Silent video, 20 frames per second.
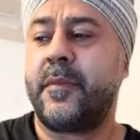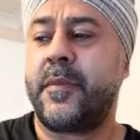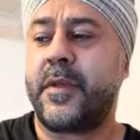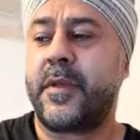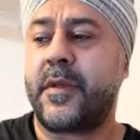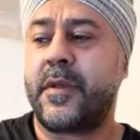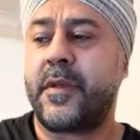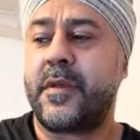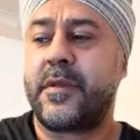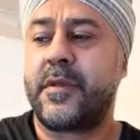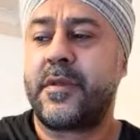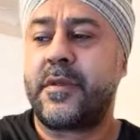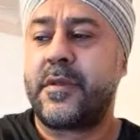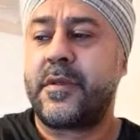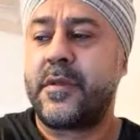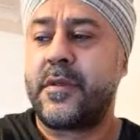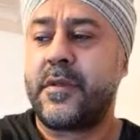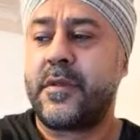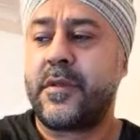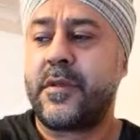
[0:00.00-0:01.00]
because
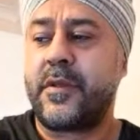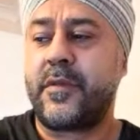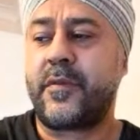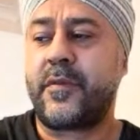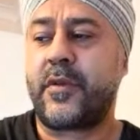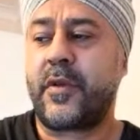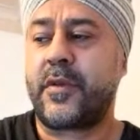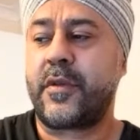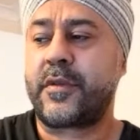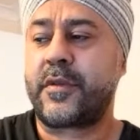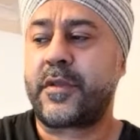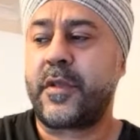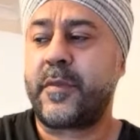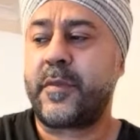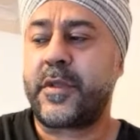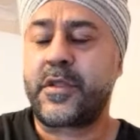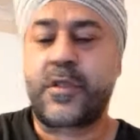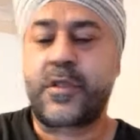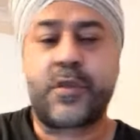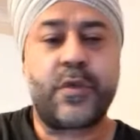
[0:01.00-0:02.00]
you've got so
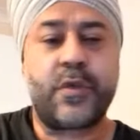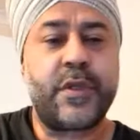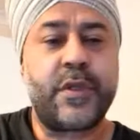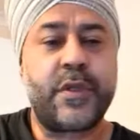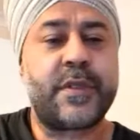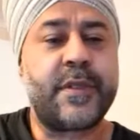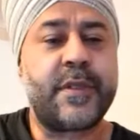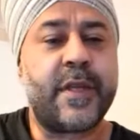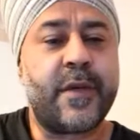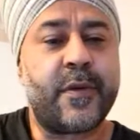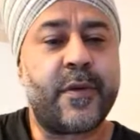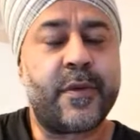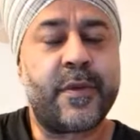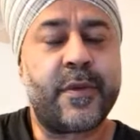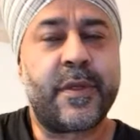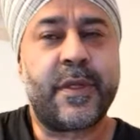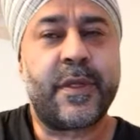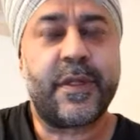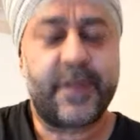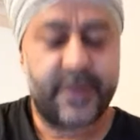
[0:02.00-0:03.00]
much choice now
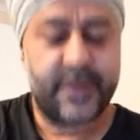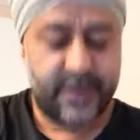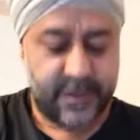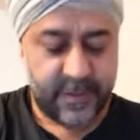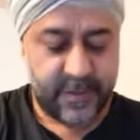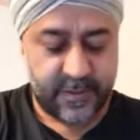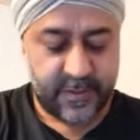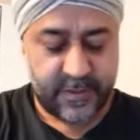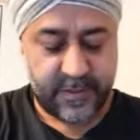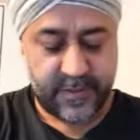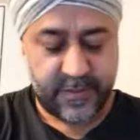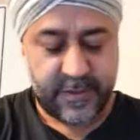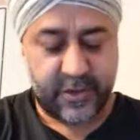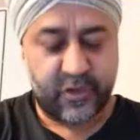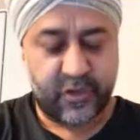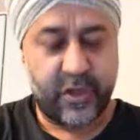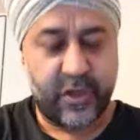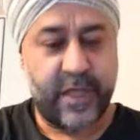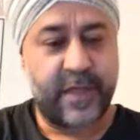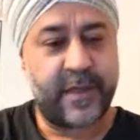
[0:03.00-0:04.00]
in terms of the
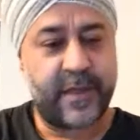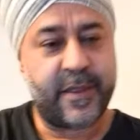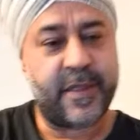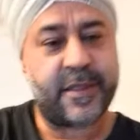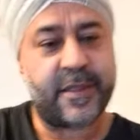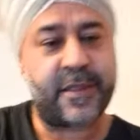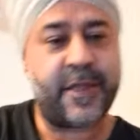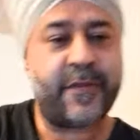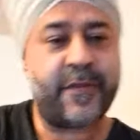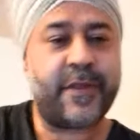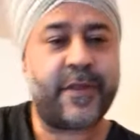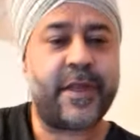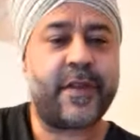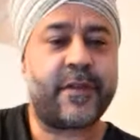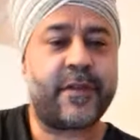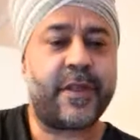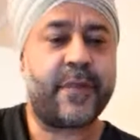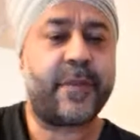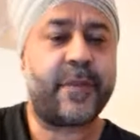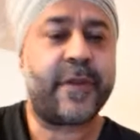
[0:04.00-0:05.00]
training that's given
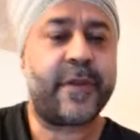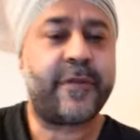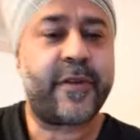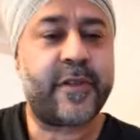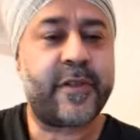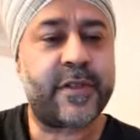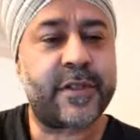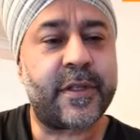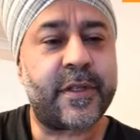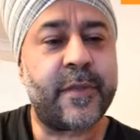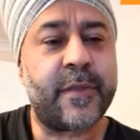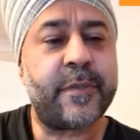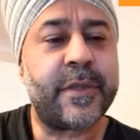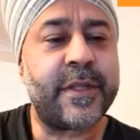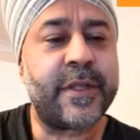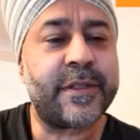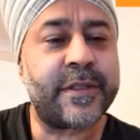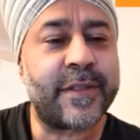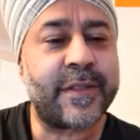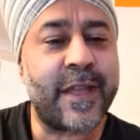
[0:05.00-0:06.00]
out there by various
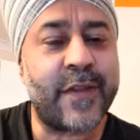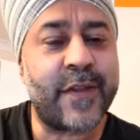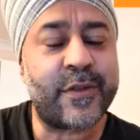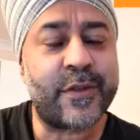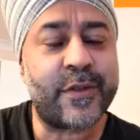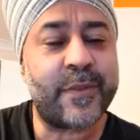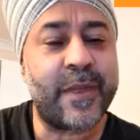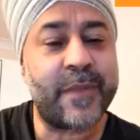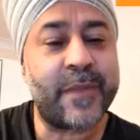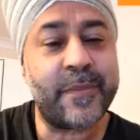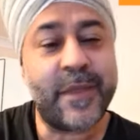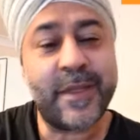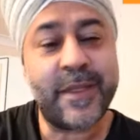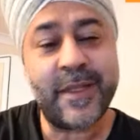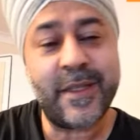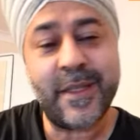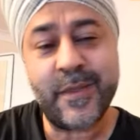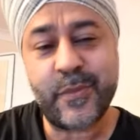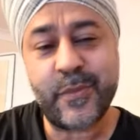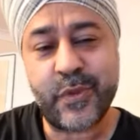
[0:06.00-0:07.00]
companies and how to make
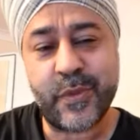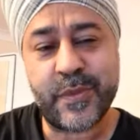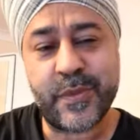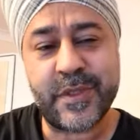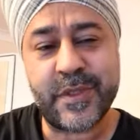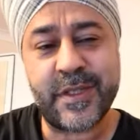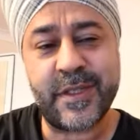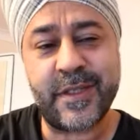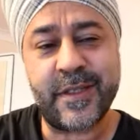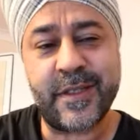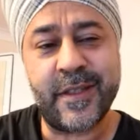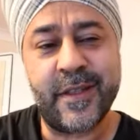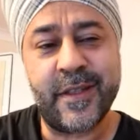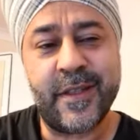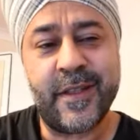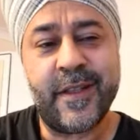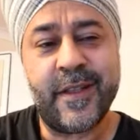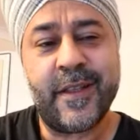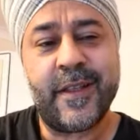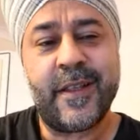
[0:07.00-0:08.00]
money in property.
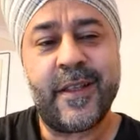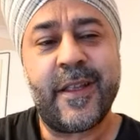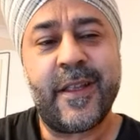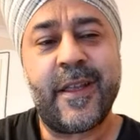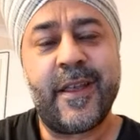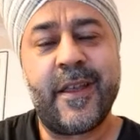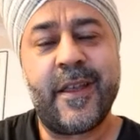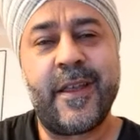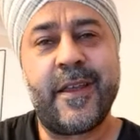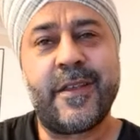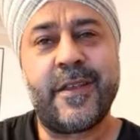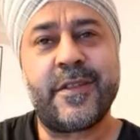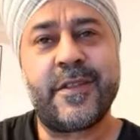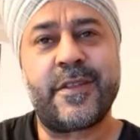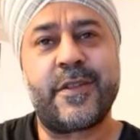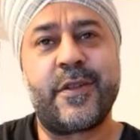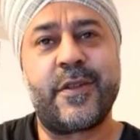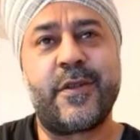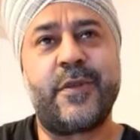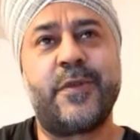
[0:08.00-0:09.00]

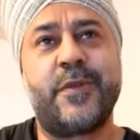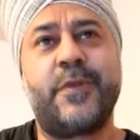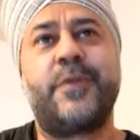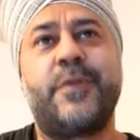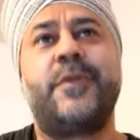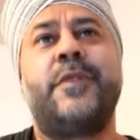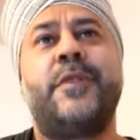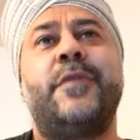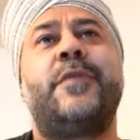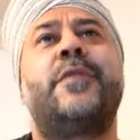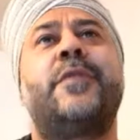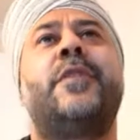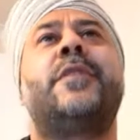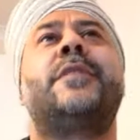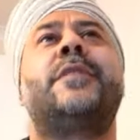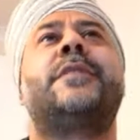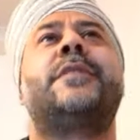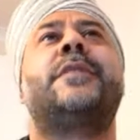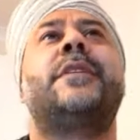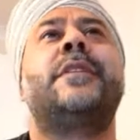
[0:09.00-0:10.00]
So you've
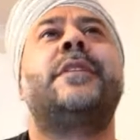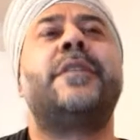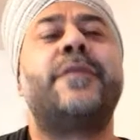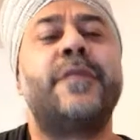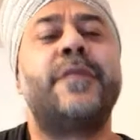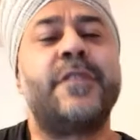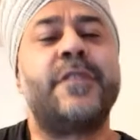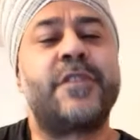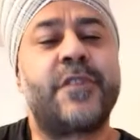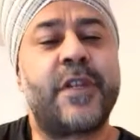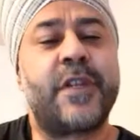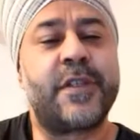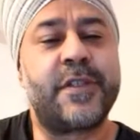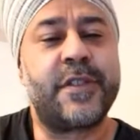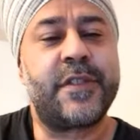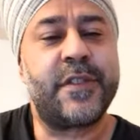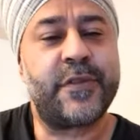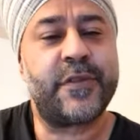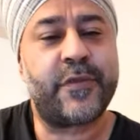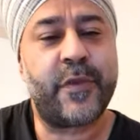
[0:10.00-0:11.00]
got different
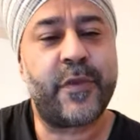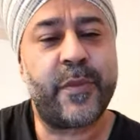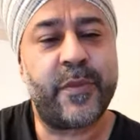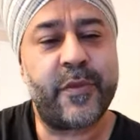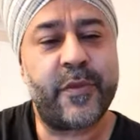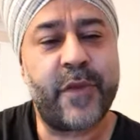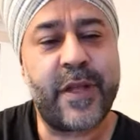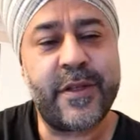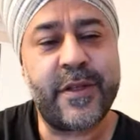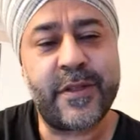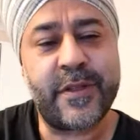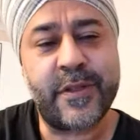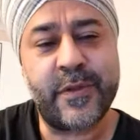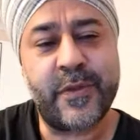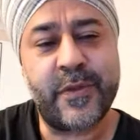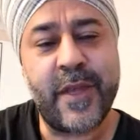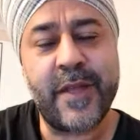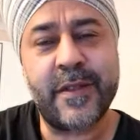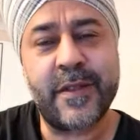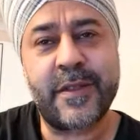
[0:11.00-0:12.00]
strategies from rent
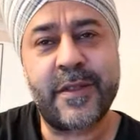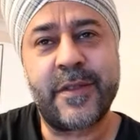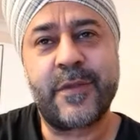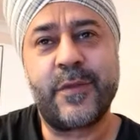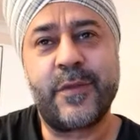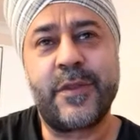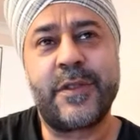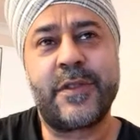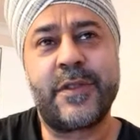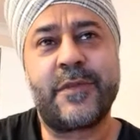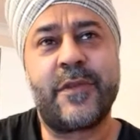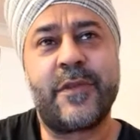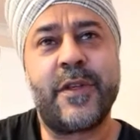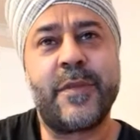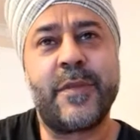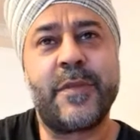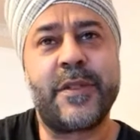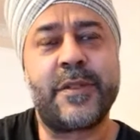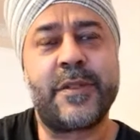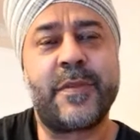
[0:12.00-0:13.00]
to rent, which is
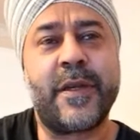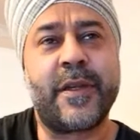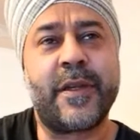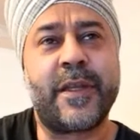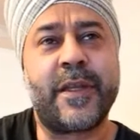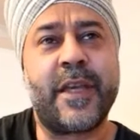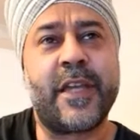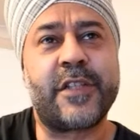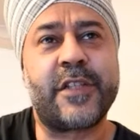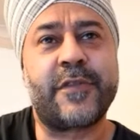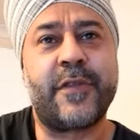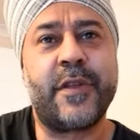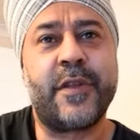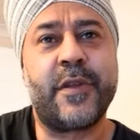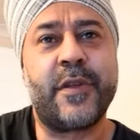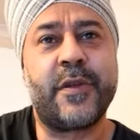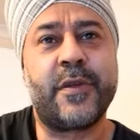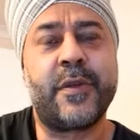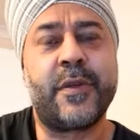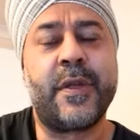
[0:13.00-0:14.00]
very much about cash
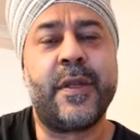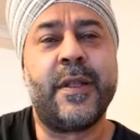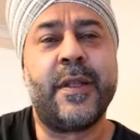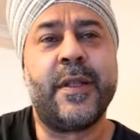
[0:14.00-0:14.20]
flow,